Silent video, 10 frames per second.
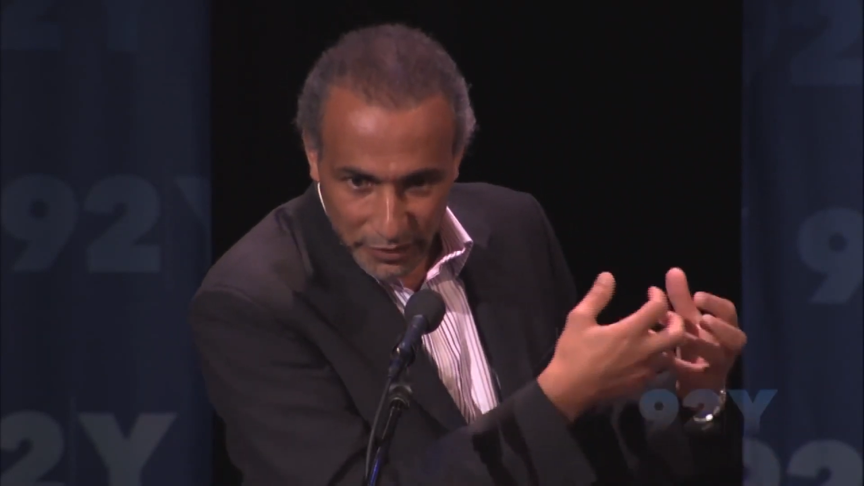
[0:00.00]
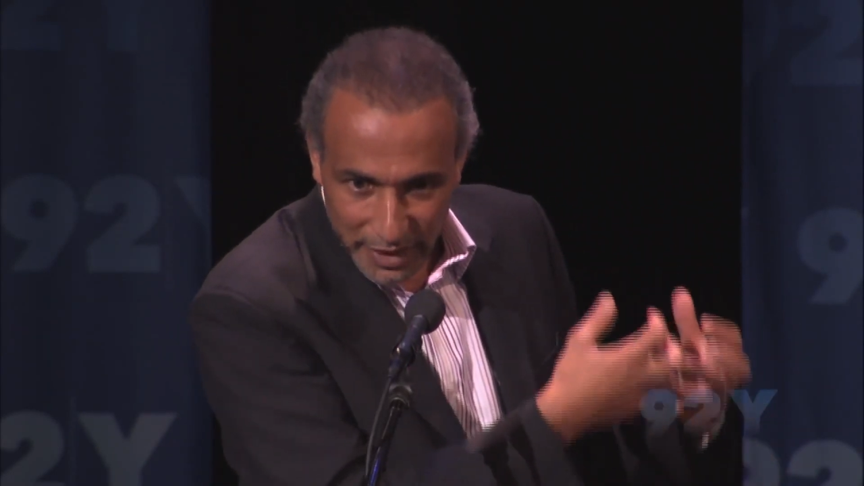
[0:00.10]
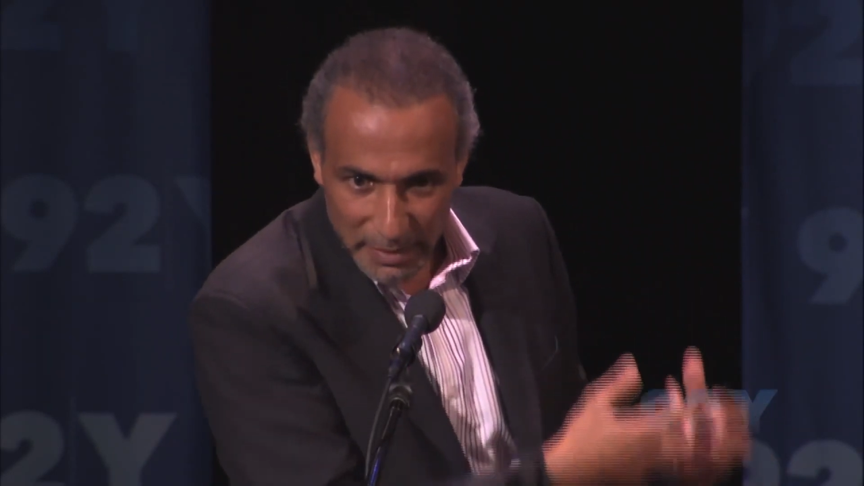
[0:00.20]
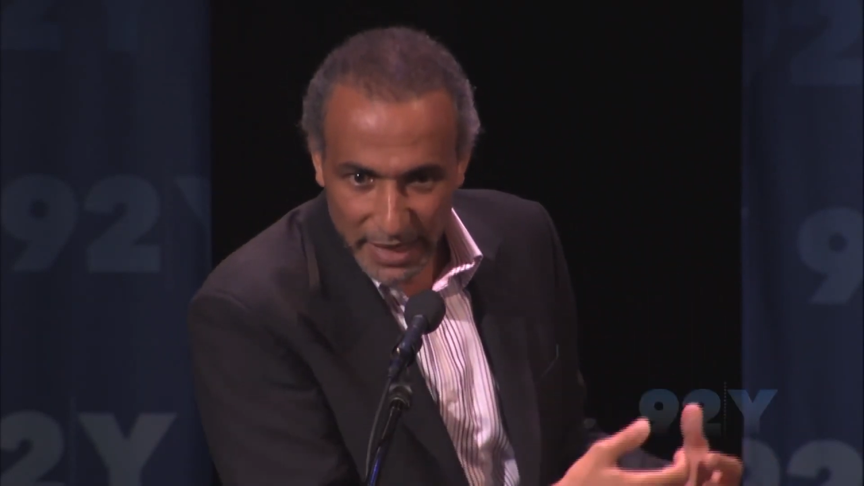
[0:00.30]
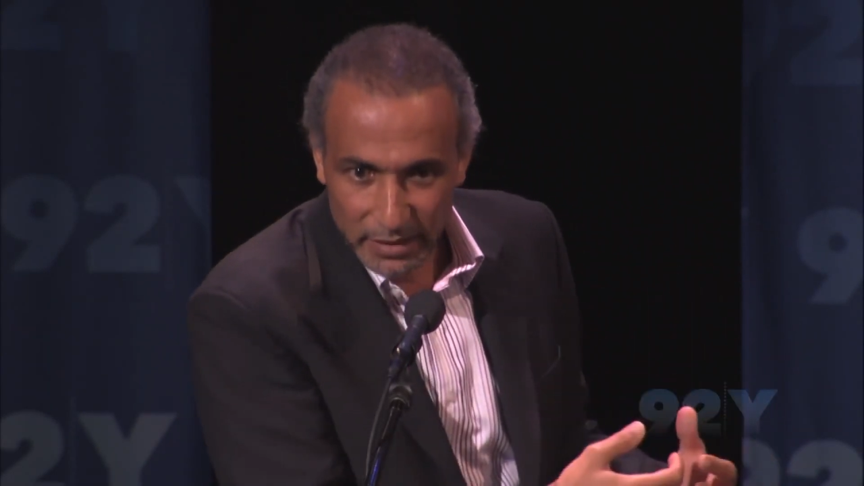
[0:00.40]

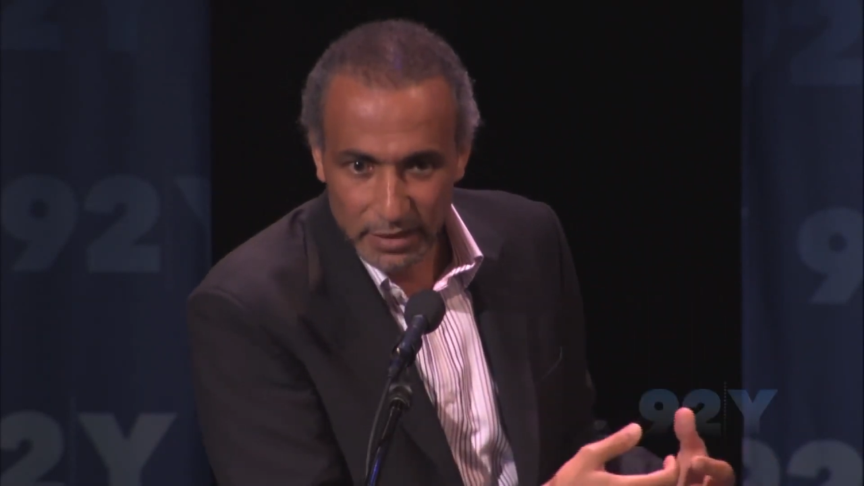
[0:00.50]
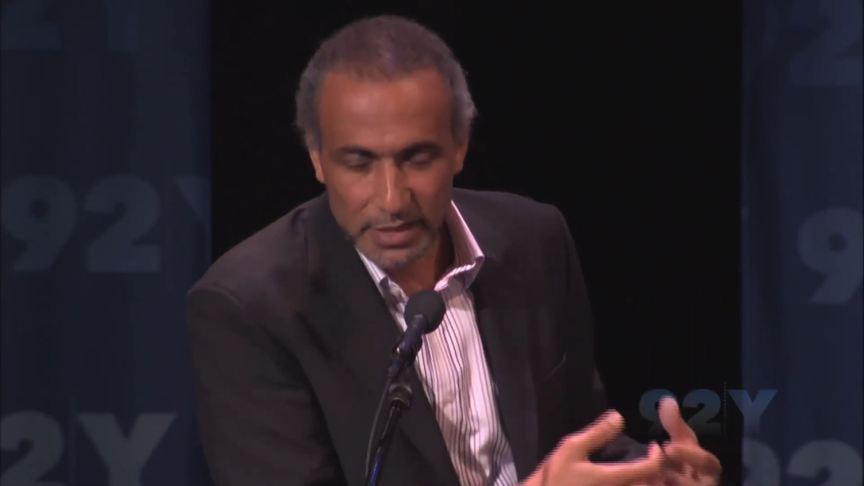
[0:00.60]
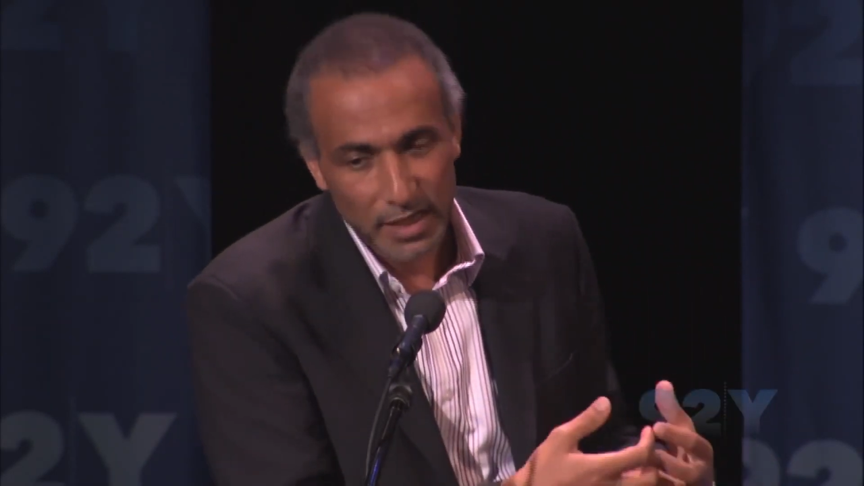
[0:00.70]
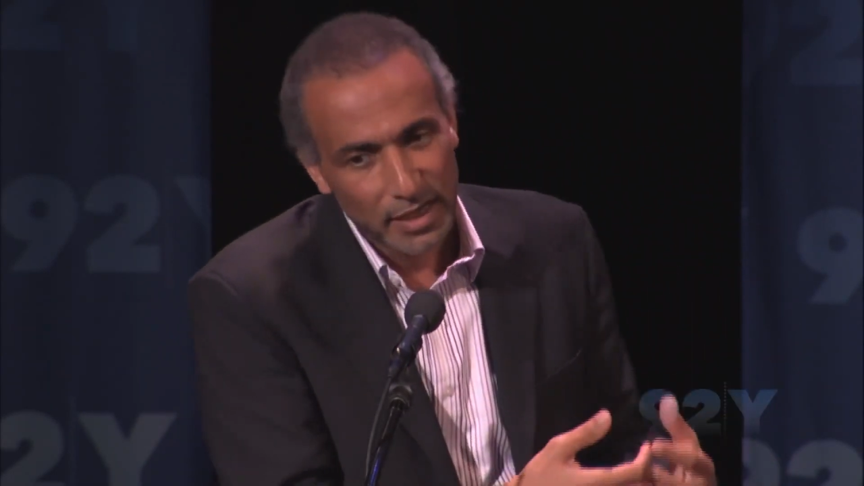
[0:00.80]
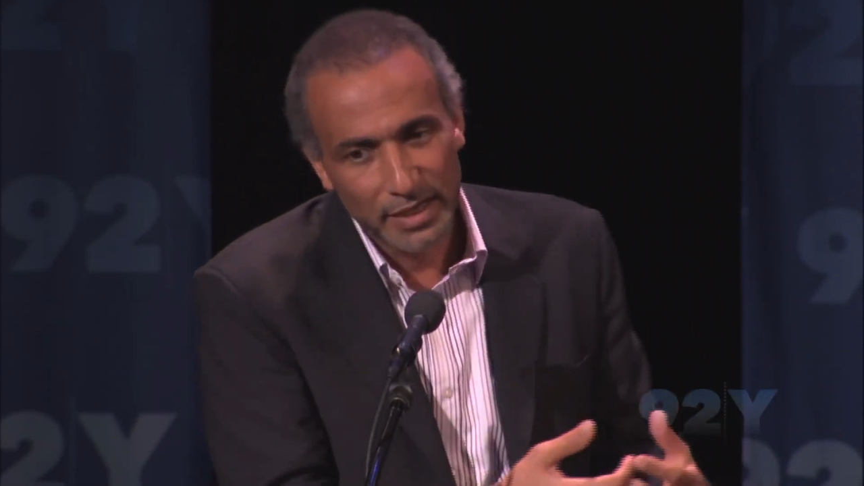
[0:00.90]

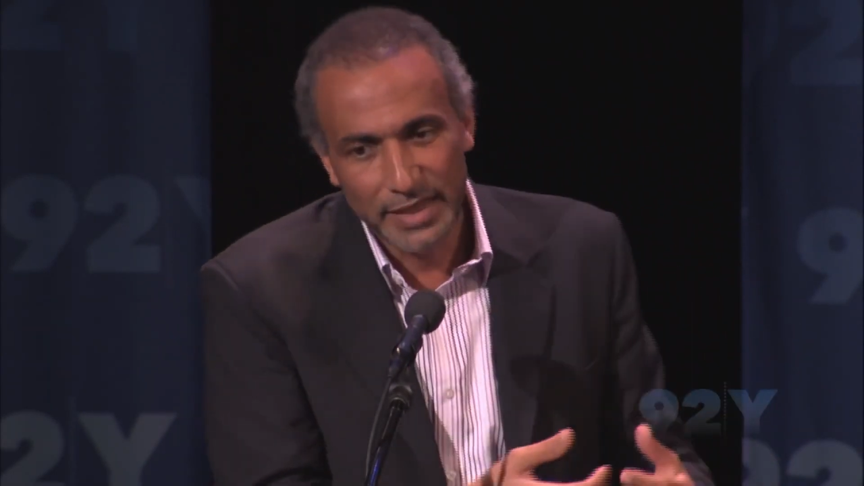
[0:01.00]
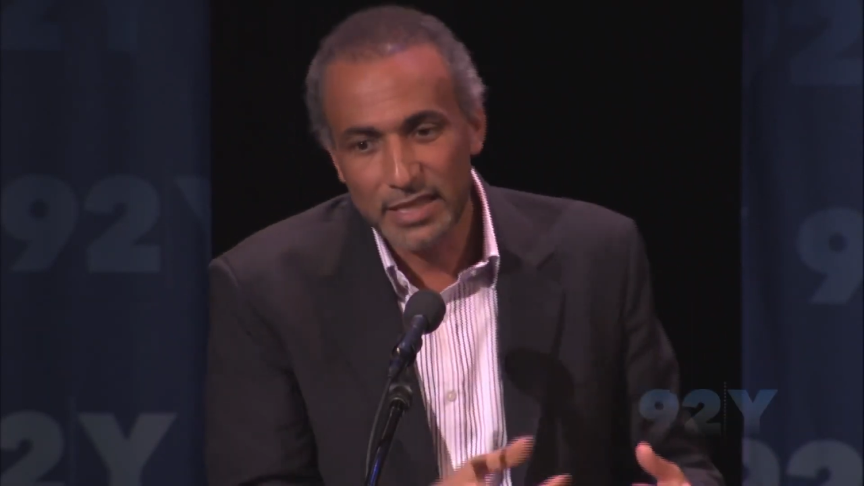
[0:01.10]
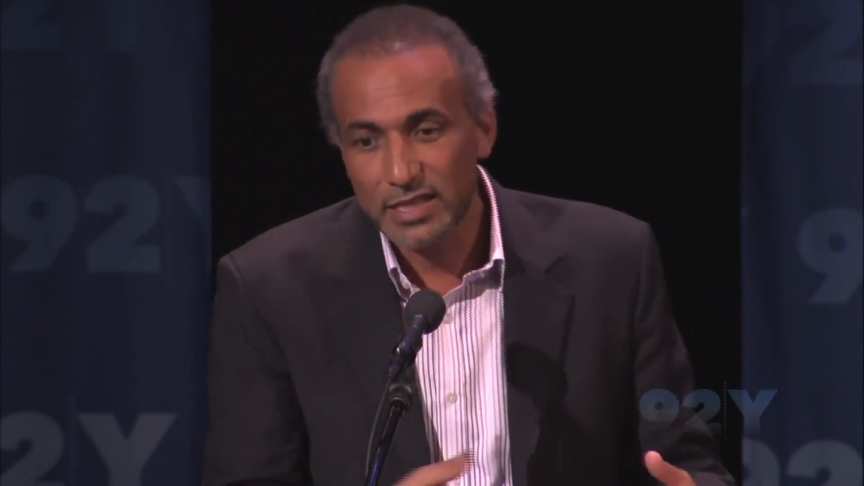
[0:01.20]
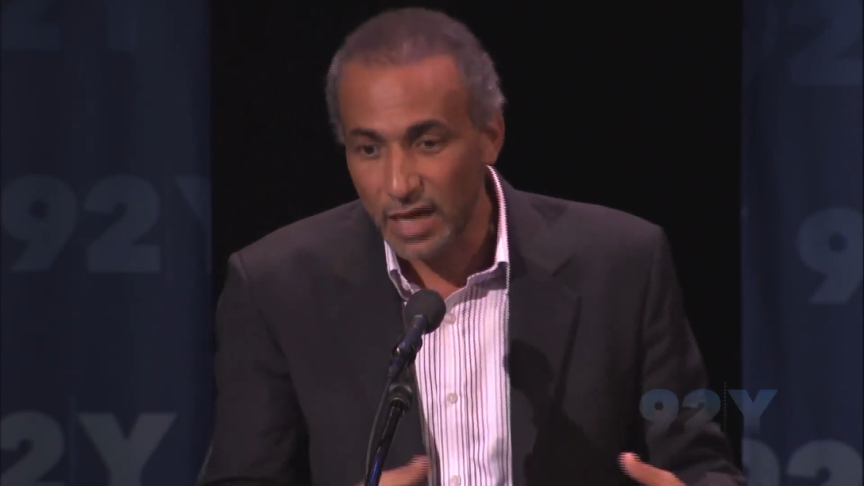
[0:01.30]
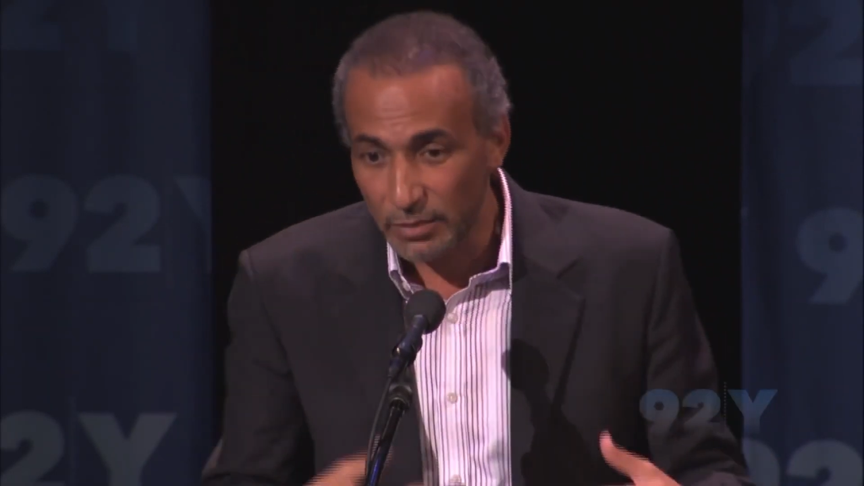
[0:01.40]
fundamentals and
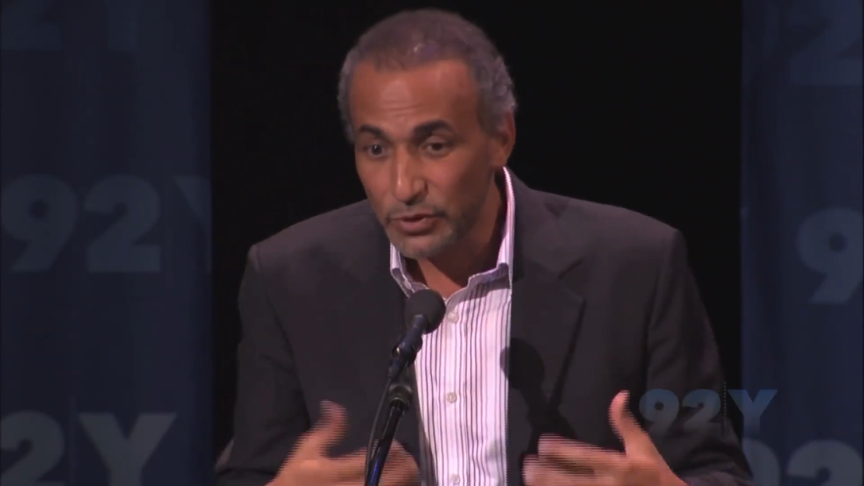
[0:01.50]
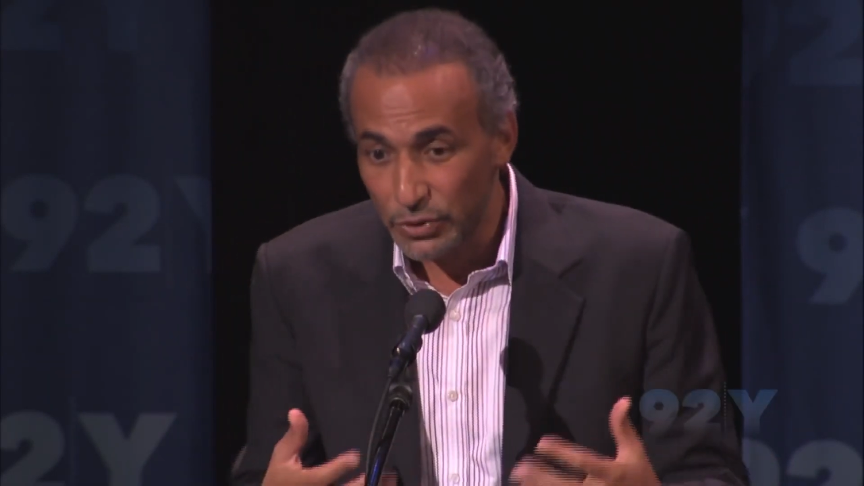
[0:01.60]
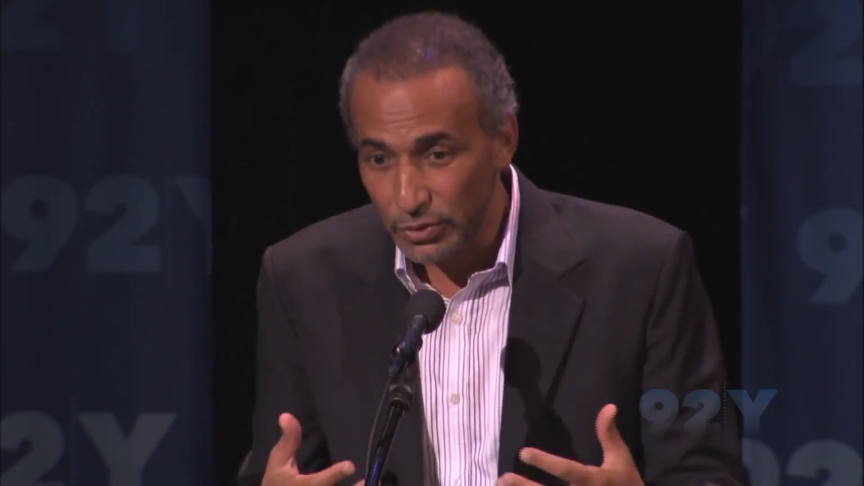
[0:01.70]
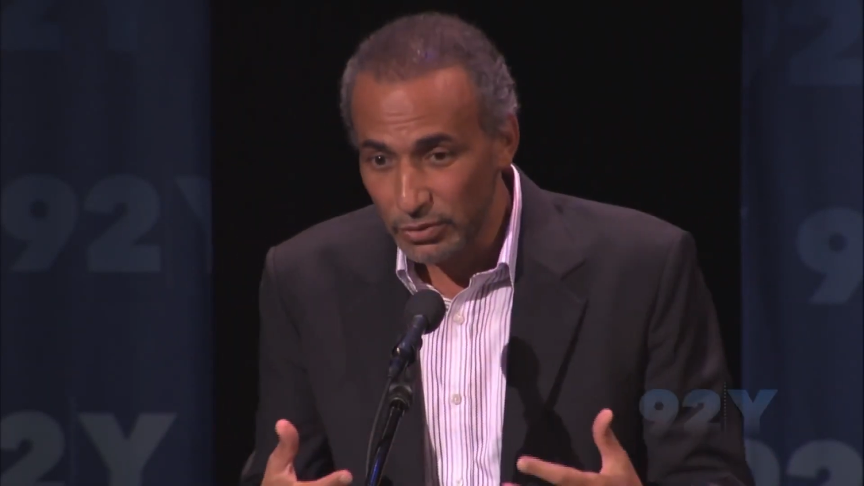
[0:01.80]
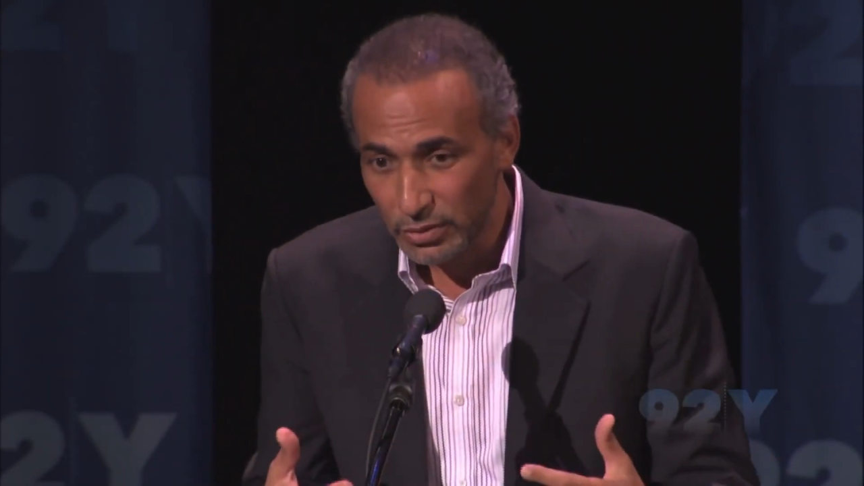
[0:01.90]
then come
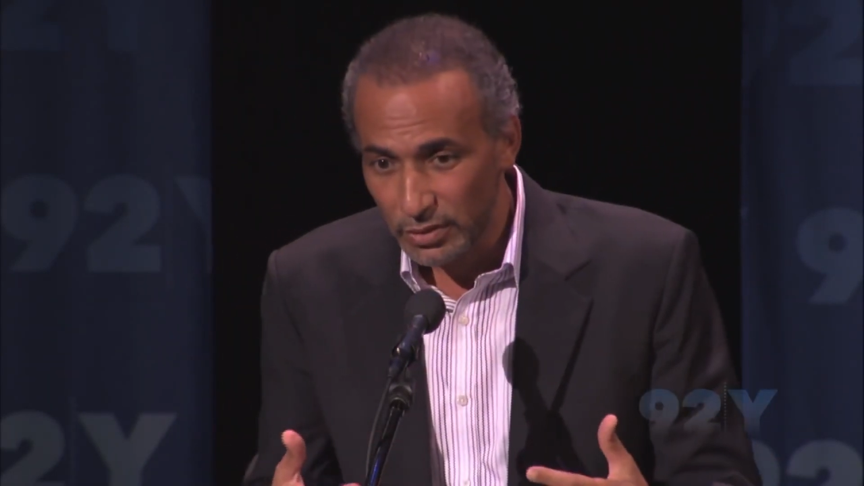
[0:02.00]
to